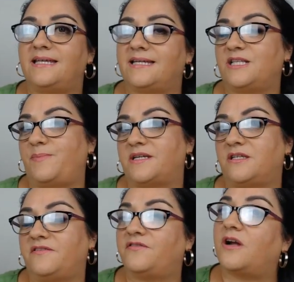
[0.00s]

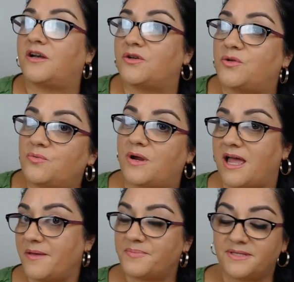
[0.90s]
especially for our new reps.